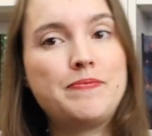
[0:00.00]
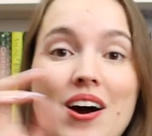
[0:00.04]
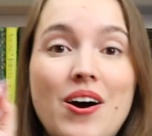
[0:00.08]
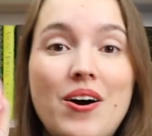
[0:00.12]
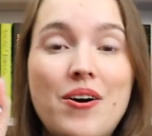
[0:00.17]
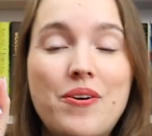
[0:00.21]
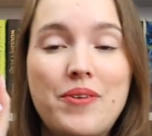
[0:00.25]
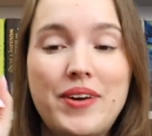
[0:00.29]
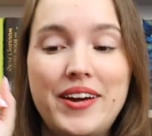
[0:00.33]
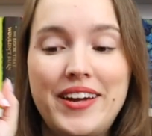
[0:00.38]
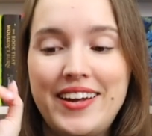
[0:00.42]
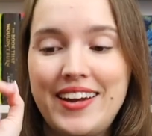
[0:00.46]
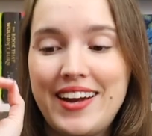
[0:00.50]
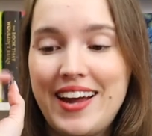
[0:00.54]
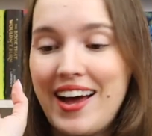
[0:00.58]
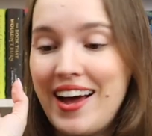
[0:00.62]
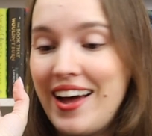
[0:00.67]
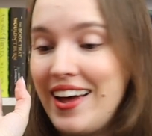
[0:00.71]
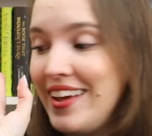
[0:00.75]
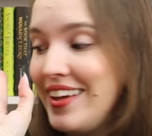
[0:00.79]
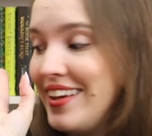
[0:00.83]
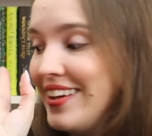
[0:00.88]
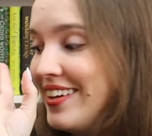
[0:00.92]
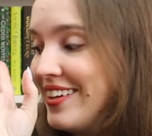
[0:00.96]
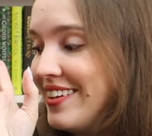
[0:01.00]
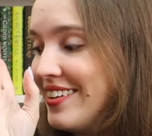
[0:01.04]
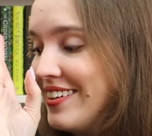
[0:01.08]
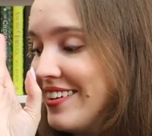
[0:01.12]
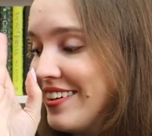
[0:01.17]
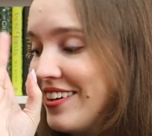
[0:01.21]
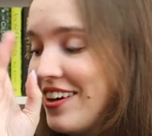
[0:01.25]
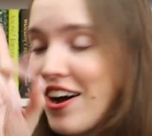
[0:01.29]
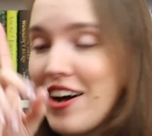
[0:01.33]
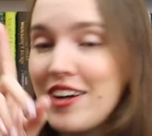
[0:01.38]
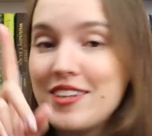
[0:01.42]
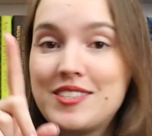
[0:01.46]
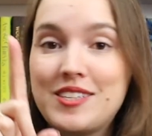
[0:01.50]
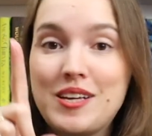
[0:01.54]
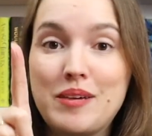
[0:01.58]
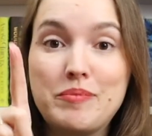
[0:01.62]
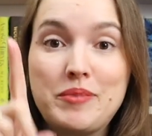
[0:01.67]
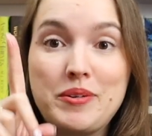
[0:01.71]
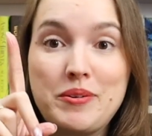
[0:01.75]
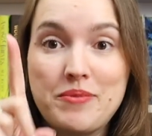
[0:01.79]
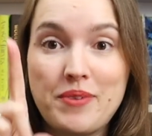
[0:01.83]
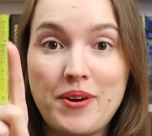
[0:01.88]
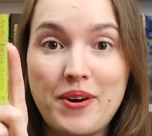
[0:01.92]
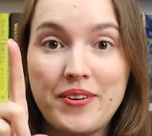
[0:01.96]
Oh wait, I got
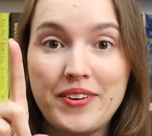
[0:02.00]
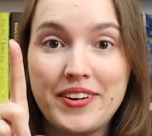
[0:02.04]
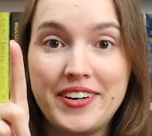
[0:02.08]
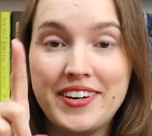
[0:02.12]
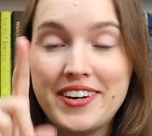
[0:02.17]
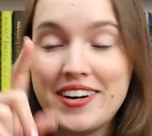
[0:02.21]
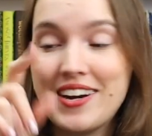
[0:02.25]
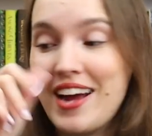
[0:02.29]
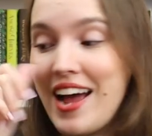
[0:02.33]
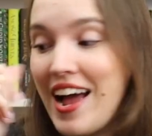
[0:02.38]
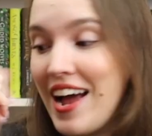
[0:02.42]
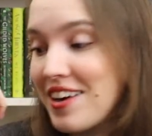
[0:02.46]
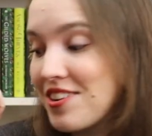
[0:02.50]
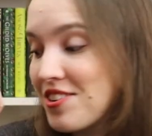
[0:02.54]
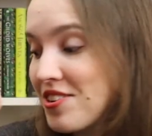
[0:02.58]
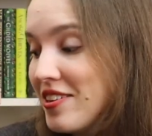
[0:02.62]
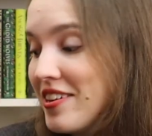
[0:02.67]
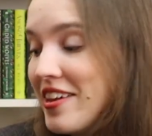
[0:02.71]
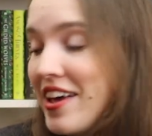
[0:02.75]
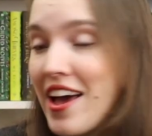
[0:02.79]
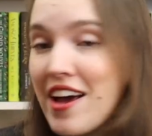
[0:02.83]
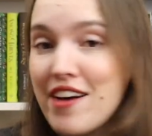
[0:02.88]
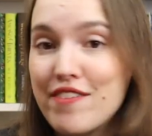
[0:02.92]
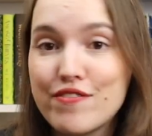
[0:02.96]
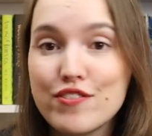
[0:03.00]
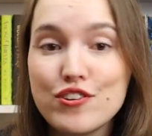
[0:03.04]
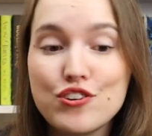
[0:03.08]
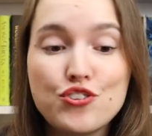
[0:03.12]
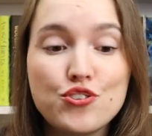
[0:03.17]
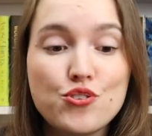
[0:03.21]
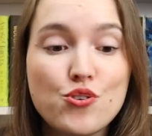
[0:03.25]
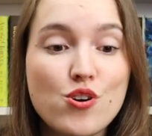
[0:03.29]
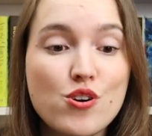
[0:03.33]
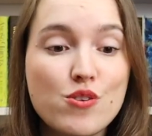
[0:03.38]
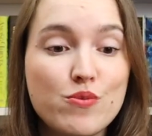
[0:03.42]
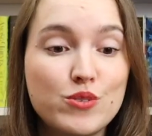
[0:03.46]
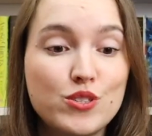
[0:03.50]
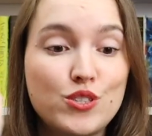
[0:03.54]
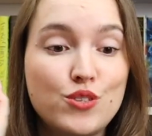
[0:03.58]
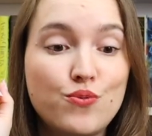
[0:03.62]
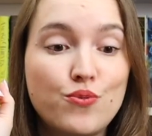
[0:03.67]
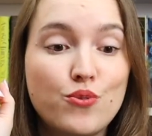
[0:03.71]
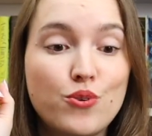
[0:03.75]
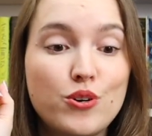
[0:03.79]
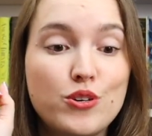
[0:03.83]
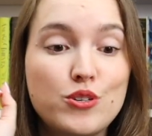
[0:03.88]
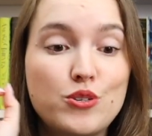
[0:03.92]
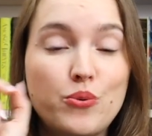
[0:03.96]
something wrong here. Actually, Evershore was
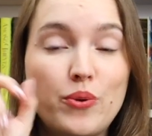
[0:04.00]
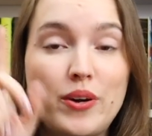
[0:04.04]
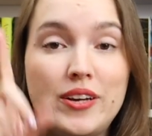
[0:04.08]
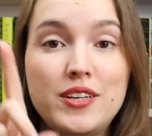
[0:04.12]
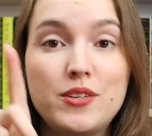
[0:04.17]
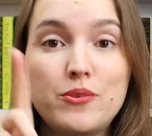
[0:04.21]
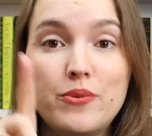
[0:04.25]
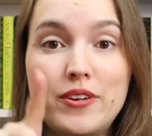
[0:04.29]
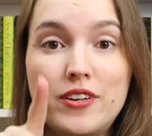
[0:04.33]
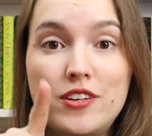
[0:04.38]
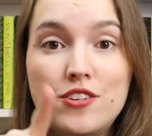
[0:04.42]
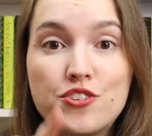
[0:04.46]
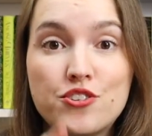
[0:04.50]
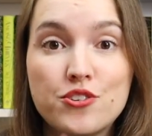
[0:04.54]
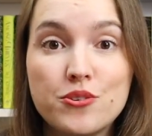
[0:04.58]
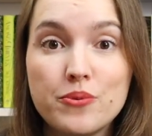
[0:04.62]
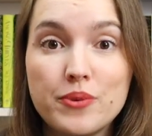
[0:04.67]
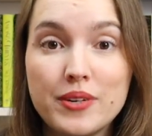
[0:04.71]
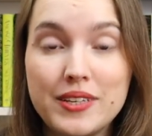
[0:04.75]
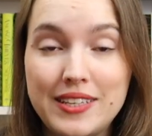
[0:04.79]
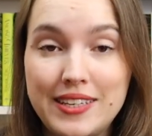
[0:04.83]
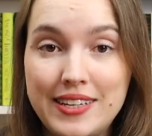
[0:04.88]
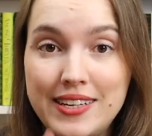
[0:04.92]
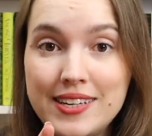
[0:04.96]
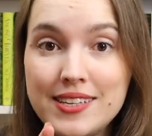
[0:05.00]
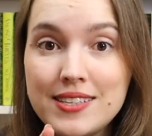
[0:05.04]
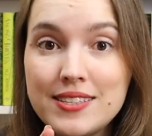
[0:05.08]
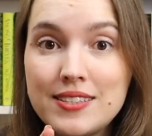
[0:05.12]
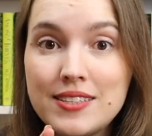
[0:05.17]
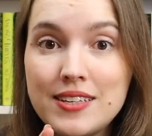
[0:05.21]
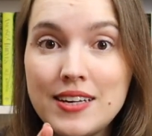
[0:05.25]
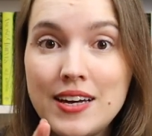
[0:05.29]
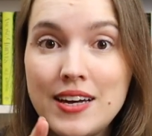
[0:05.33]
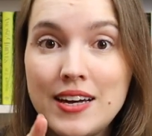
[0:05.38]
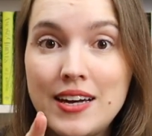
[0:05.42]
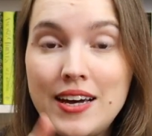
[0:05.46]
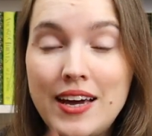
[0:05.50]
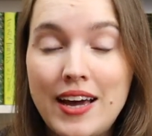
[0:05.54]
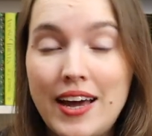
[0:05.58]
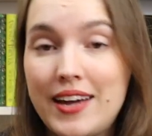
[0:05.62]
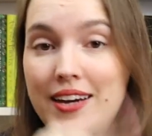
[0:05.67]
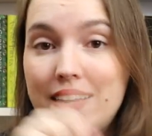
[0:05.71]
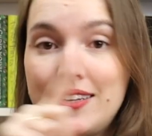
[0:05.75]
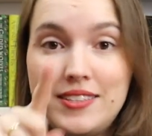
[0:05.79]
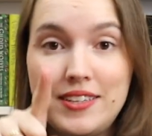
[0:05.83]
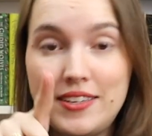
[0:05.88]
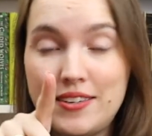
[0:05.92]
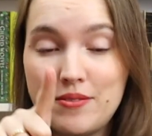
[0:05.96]
for 2022 release, and
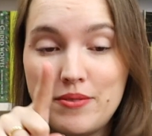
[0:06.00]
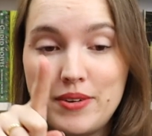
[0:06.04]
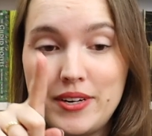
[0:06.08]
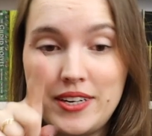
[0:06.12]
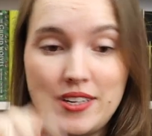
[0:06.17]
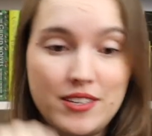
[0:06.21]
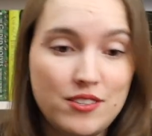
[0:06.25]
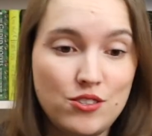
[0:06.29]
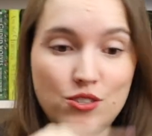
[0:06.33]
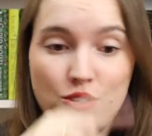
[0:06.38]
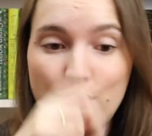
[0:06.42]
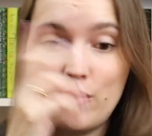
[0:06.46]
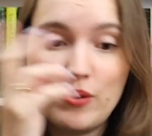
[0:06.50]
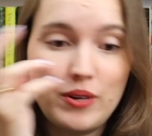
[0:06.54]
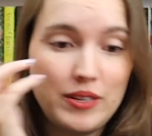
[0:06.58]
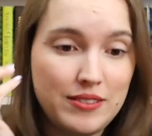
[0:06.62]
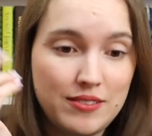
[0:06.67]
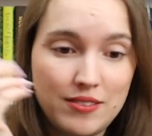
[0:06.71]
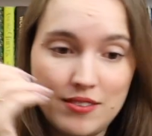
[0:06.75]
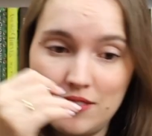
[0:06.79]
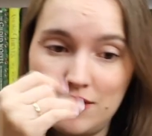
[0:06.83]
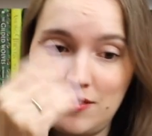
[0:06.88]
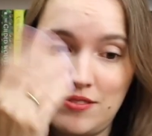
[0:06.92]
I didn't read it, so I